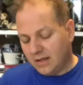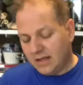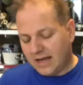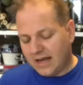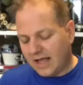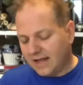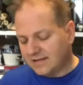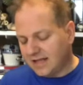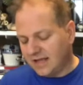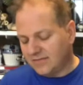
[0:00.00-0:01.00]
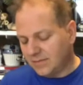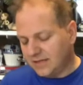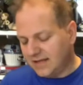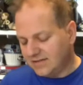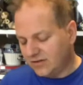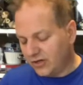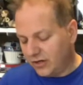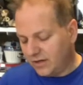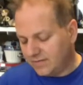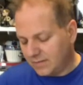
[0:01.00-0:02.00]
And I can tell you, if something isn't
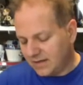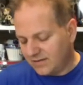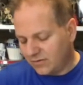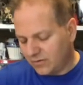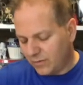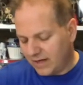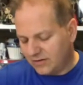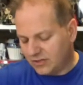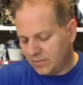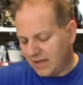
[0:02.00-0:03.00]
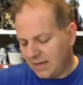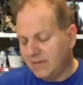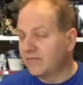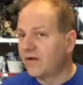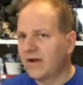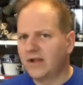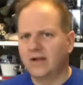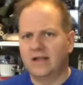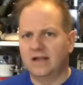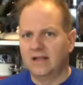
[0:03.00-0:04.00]
good, if something isn't the way it should be, eBay is very
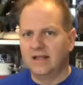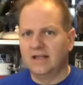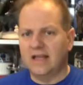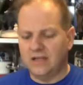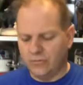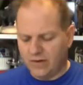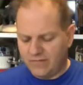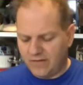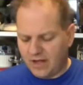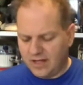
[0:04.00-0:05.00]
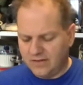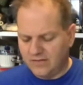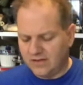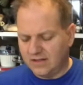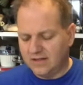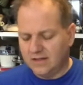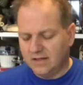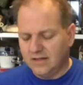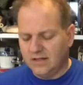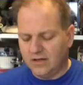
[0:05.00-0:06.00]
good at getting you refunds and,
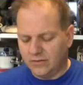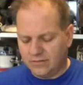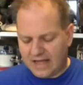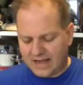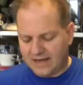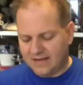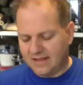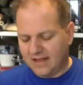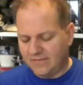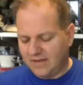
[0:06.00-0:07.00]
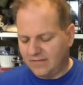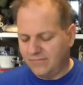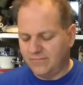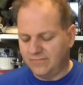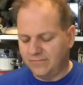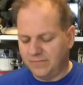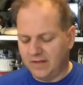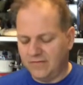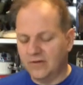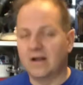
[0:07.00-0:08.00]
you know, that kind of thing.
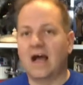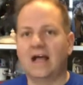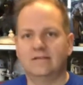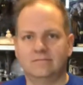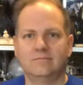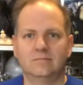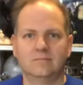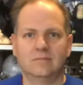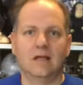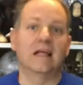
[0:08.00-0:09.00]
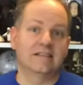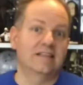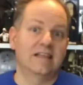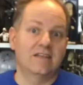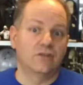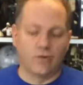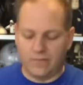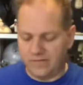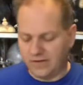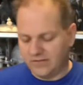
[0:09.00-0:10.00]
If you're not, unless it says no
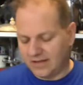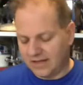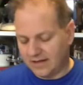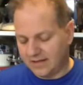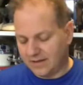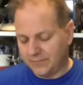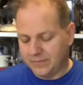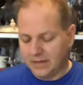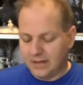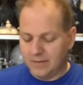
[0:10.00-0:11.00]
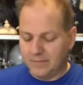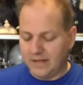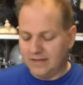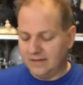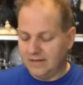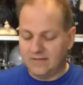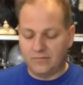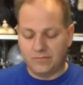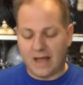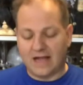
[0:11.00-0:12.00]
refunds, that kind of thing. But this
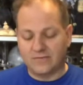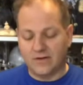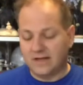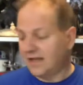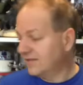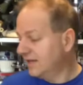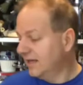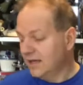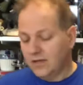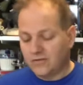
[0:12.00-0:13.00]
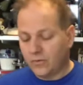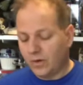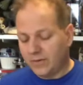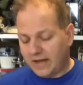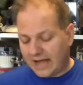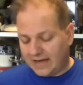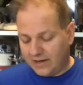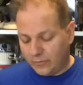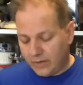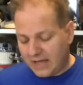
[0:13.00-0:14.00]
was packed very nicely. So what do I got
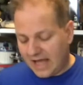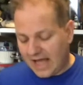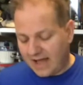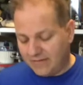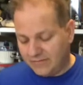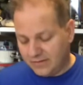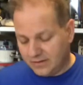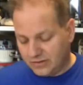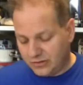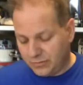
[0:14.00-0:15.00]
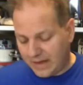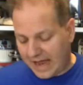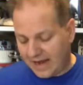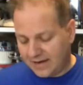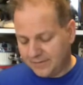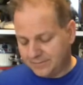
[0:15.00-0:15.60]
here? We have the two pack.